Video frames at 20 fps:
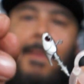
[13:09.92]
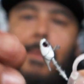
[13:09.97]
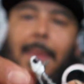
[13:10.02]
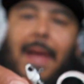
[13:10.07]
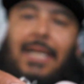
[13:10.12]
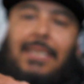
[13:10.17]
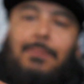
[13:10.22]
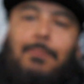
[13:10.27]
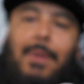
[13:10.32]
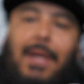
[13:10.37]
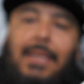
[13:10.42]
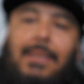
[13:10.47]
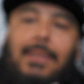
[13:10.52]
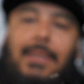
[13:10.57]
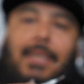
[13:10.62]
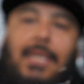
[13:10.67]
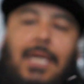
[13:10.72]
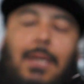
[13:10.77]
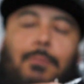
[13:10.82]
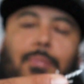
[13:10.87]
That's meant to
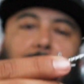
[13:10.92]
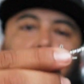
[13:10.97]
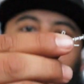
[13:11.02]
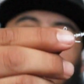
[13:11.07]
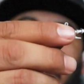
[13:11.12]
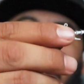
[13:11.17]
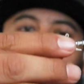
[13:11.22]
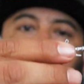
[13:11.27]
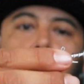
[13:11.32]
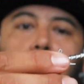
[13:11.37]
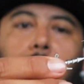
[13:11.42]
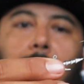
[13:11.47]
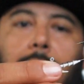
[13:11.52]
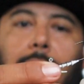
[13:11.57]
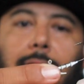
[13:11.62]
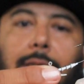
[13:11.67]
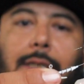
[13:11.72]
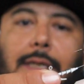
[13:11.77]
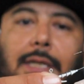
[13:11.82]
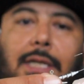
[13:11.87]
keep it
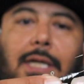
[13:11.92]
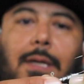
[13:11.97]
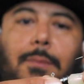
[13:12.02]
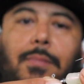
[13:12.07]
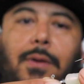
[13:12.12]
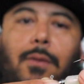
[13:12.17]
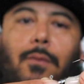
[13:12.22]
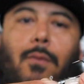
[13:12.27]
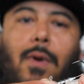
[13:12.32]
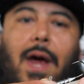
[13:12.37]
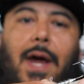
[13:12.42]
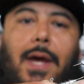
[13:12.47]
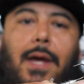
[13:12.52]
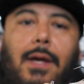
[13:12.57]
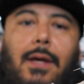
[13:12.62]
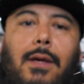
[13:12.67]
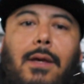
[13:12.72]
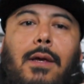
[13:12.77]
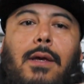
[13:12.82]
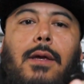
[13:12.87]

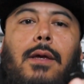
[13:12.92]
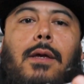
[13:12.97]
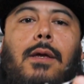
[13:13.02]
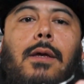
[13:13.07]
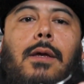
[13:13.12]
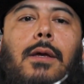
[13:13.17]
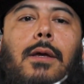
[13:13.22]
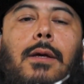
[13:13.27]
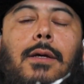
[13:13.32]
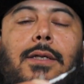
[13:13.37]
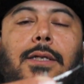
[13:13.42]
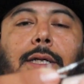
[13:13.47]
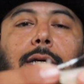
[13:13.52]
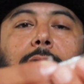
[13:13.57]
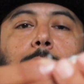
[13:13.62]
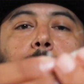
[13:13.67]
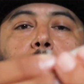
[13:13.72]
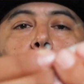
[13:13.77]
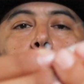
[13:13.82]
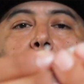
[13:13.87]
right, to
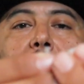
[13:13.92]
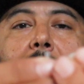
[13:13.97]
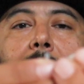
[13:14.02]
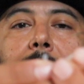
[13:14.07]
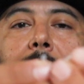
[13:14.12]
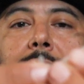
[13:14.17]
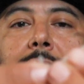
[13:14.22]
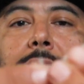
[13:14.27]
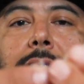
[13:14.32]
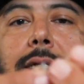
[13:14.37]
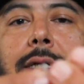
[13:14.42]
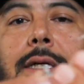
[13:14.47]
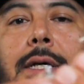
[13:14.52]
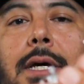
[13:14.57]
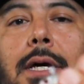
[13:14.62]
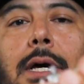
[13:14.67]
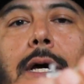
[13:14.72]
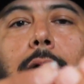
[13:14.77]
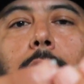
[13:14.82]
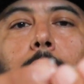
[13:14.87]
keep it balanced
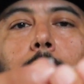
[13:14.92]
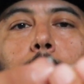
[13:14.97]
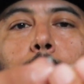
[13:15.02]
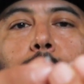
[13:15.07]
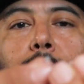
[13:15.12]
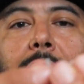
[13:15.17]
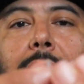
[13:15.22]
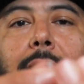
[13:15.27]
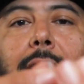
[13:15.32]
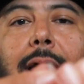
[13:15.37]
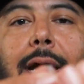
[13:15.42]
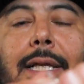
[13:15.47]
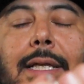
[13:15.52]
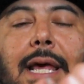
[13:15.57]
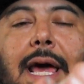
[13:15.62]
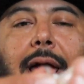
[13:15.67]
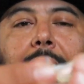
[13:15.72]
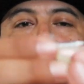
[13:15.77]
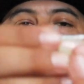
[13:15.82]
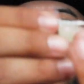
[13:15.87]
upright like
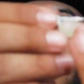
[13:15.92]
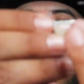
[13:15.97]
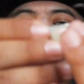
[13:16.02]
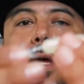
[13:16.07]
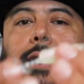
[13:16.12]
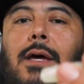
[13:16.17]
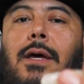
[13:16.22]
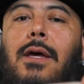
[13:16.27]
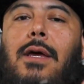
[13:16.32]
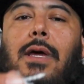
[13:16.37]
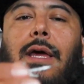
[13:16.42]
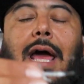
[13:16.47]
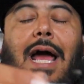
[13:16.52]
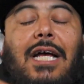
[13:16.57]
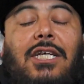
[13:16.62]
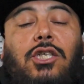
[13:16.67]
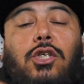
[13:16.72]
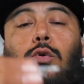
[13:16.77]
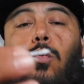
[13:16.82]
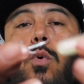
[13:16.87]
that.
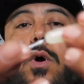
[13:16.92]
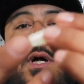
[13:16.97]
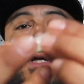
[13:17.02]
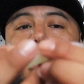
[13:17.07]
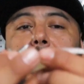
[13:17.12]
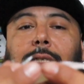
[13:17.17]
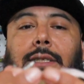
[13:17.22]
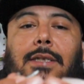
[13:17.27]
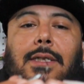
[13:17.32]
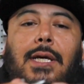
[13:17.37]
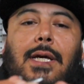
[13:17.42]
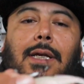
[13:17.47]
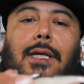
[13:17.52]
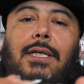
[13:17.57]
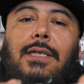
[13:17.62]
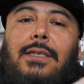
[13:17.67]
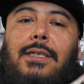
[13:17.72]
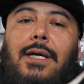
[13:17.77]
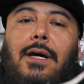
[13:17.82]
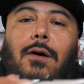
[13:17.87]
As you work this thing,
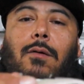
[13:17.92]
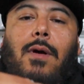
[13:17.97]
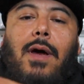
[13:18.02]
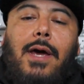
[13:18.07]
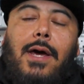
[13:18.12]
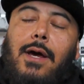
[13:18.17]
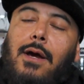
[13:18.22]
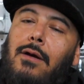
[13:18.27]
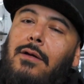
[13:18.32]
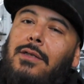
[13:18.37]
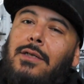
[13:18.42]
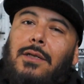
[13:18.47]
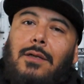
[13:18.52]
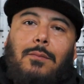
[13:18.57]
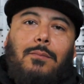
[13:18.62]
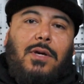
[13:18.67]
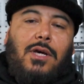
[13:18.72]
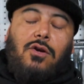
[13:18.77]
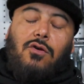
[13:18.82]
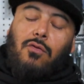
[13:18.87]
this tail right here is gonna
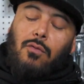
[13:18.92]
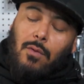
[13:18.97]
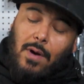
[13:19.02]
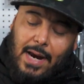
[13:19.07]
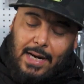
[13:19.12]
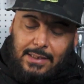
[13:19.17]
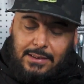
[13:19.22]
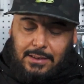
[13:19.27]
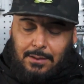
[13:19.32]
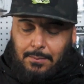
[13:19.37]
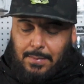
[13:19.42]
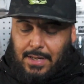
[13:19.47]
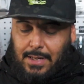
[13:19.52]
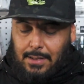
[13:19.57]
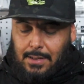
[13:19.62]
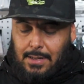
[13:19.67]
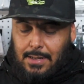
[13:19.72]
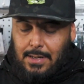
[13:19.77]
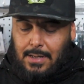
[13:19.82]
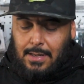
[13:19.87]
be crazy,
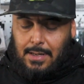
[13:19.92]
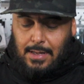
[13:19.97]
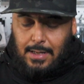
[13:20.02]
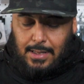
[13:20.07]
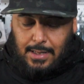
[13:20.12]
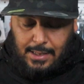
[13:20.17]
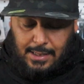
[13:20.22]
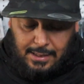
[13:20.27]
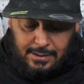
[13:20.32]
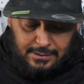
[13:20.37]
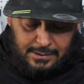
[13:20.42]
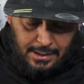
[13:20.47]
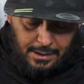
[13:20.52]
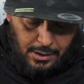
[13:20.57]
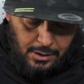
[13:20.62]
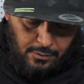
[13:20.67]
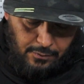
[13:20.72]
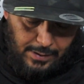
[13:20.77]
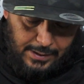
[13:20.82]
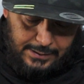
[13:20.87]
man. It gives out a
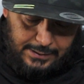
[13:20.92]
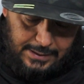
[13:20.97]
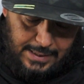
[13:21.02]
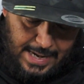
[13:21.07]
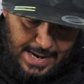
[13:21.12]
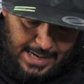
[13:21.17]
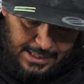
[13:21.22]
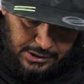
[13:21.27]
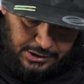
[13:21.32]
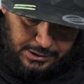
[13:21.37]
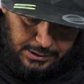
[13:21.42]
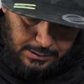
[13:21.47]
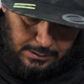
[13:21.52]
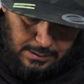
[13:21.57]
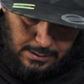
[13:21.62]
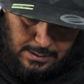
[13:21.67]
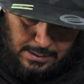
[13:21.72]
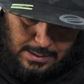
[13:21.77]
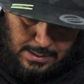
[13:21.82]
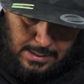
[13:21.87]
crazy action.
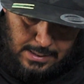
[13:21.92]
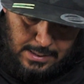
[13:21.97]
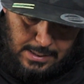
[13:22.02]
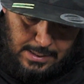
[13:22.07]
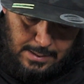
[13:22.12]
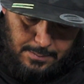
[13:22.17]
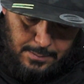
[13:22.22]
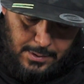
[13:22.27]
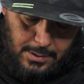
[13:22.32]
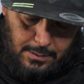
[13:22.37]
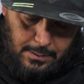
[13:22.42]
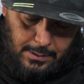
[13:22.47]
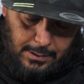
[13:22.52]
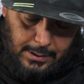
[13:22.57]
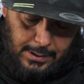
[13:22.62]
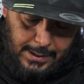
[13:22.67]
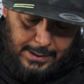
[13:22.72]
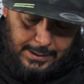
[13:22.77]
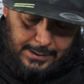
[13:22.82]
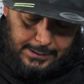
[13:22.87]
Let me go ahead
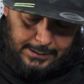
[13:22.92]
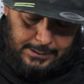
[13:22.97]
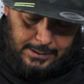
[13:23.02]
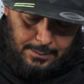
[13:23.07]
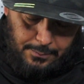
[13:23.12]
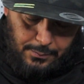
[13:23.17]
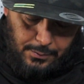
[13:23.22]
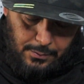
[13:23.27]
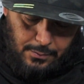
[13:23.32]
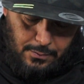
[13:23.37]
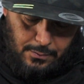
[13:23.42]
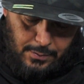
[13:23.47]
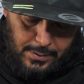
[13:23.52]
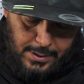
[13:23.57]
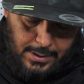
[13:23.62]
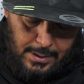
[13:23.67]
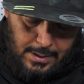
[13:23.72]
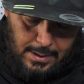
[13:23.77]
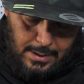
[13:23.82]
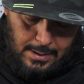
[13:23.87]
and line this up real
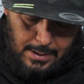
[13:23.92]
quick.